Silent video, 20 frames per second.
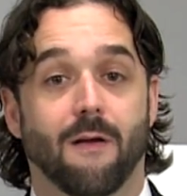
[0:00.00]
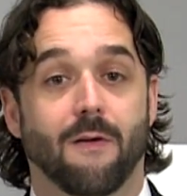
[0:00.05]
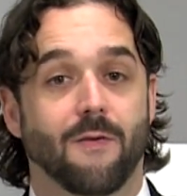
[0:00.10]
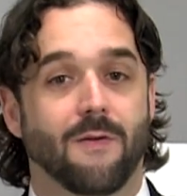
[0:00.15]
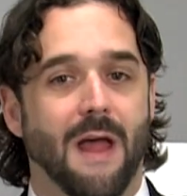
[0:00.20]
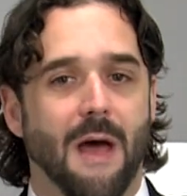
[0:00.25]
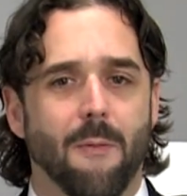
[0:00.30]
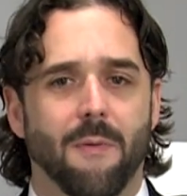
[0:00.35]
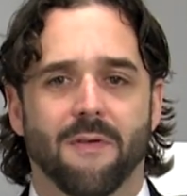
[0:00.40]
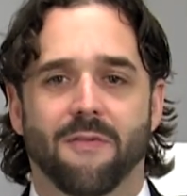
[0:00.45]

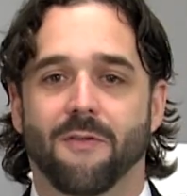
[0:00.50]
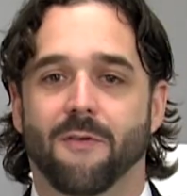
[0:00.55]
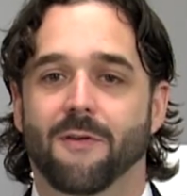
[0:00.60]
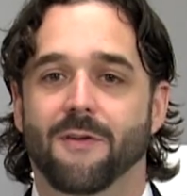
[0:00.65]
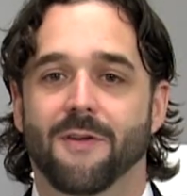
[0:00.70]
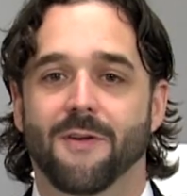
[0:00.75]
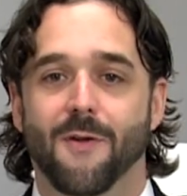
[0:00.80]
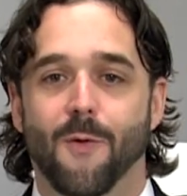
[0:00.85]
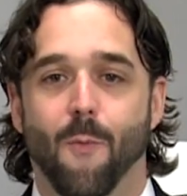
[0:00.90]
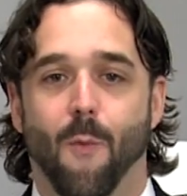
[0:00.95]
Now it has learned
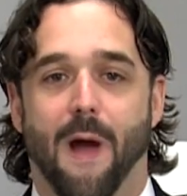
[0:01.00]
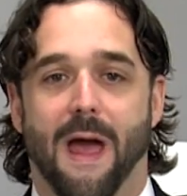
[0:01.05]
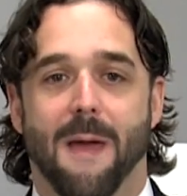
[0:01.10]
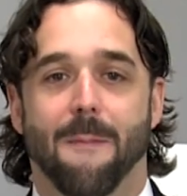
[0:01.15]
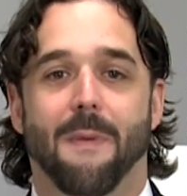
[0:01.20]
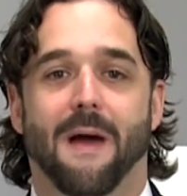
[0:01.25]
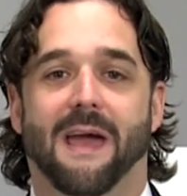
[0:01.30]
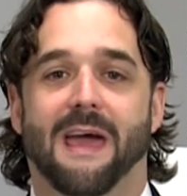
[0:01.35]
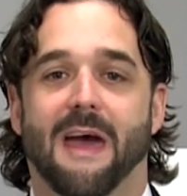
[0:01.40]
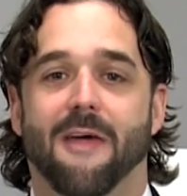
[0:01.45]
a new way
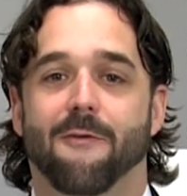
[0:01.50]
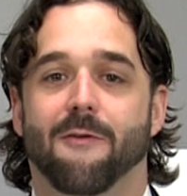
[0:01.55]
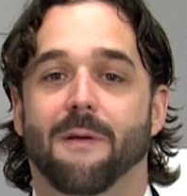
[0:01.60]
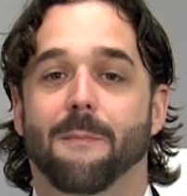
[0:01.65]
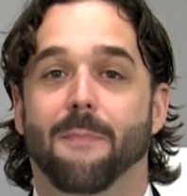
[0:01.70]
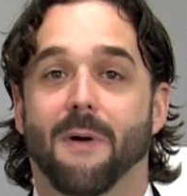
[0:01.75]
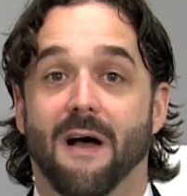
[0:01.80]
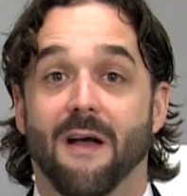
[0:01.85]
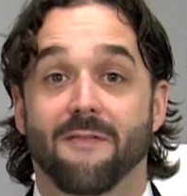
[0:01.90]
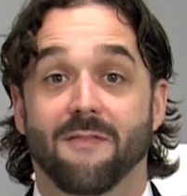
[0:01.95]
by gathering
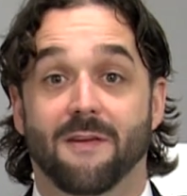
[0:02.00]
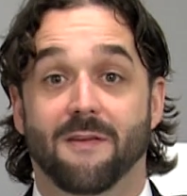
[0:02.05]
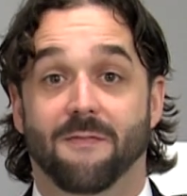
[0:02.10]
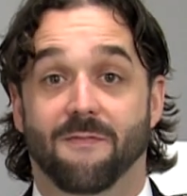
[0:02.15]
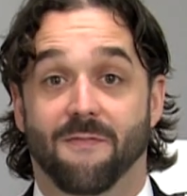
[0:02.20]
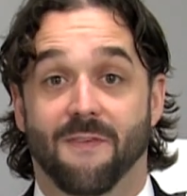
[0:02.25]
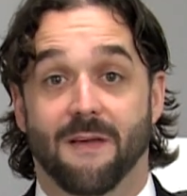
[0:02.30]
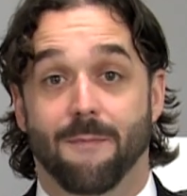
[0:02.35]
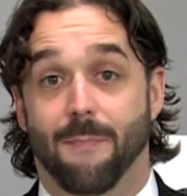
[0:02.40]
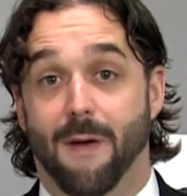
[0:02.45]
positive
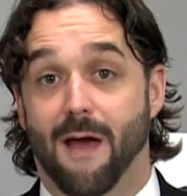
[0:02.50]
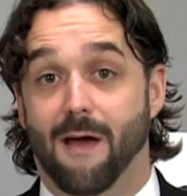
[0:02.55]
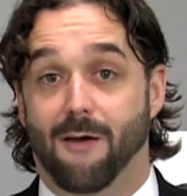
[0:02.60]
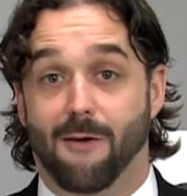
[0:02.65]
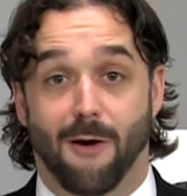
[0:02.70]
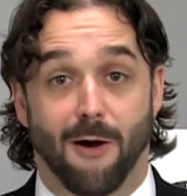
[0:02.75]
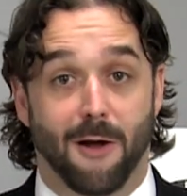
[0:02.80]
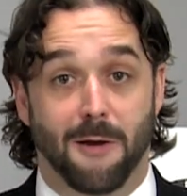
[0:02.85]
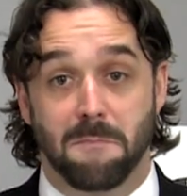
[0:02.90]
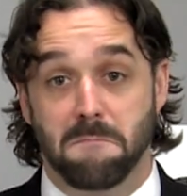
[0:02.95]
feedback
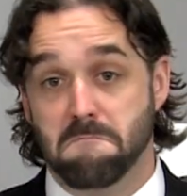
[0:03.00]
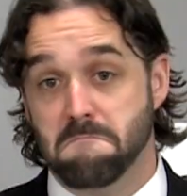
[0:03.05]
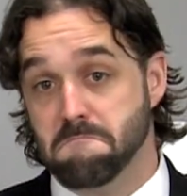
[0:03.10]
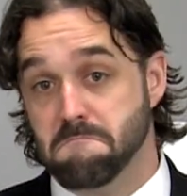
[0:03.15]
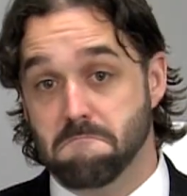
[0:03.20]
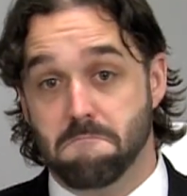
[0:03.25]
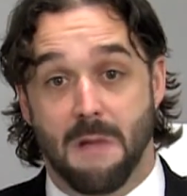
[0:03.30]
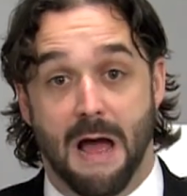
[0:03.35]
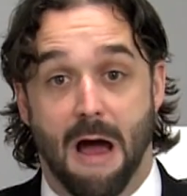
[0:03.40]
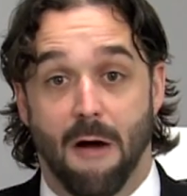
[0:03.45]
on
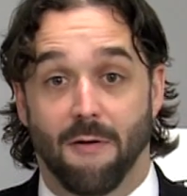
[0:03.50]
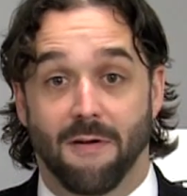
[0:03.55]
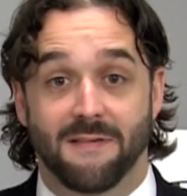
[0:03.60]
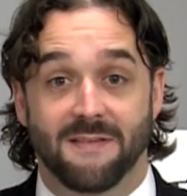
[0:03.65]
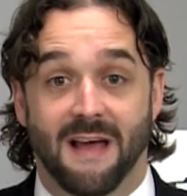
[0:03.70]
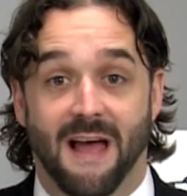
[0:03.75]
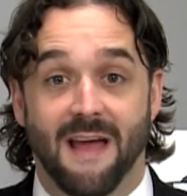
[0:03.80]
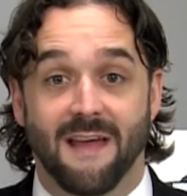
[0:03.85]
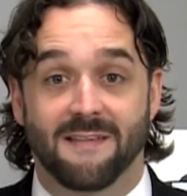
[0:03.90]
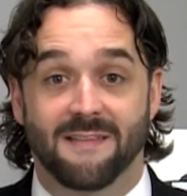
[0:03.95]
how to
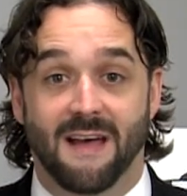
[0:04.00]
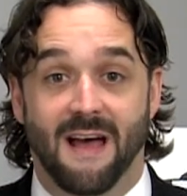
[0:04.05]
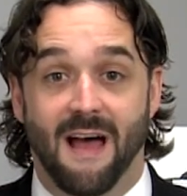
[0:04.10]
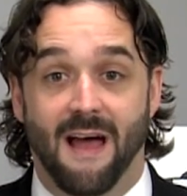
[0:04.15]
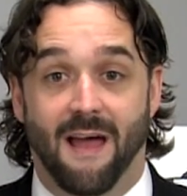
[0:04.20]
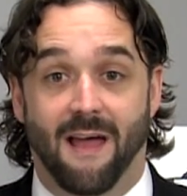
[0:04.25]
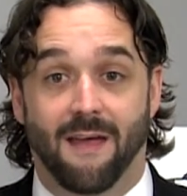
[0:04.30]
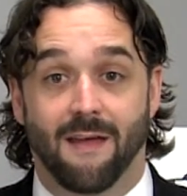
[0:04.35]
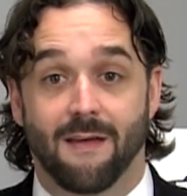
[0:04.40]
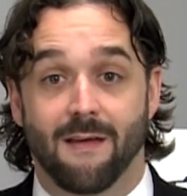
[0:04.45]
tie a
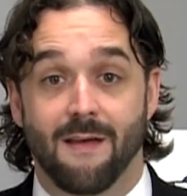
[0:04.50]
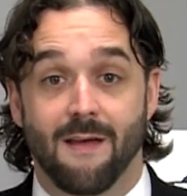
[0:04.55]
tie